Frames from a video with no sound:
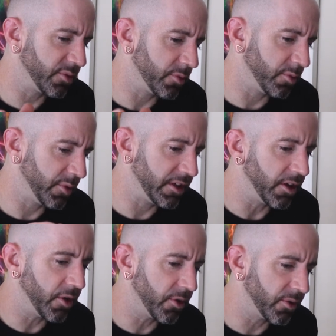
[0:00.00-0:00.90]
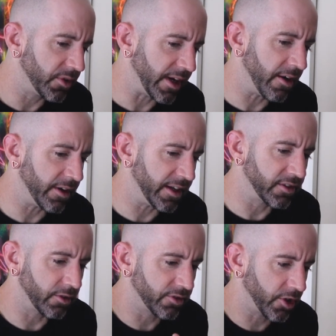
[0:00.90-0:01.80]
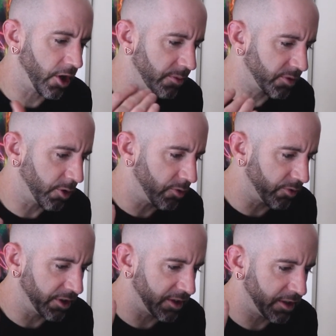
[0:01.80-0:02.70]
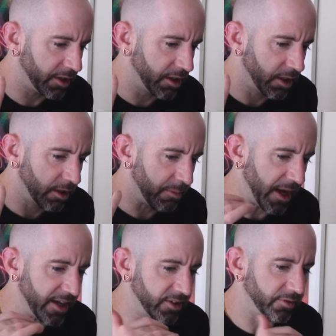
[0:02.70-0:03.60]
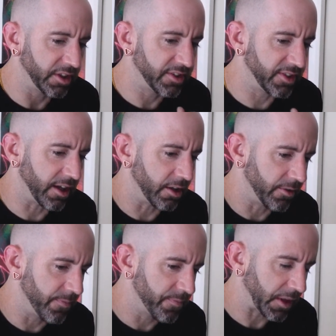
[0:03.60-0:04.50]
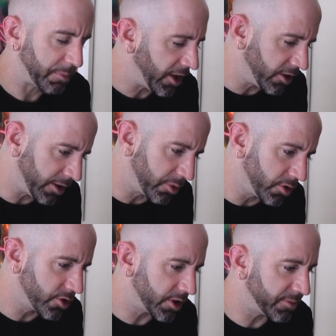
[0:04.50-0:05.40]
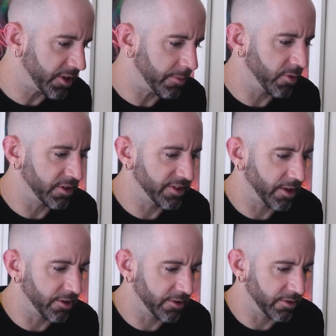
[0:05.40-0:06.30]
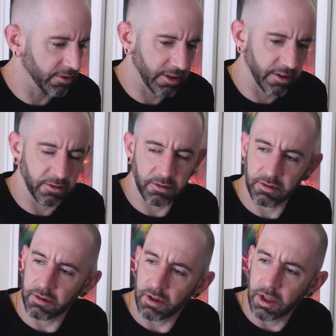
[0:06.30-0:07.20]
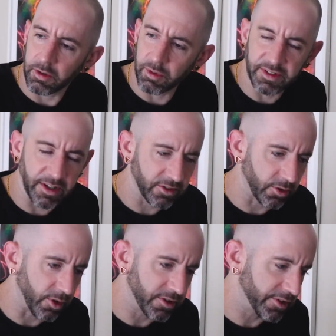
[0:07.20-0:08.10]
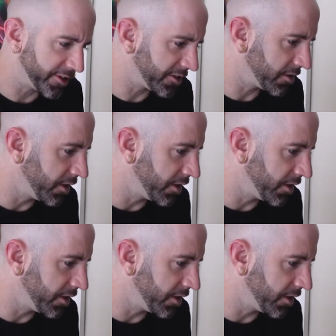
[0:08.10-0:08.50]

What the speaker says: that we know nowadays those terps won't really massively sell. Apparently, Blue Dream's number one seller in retail stores still.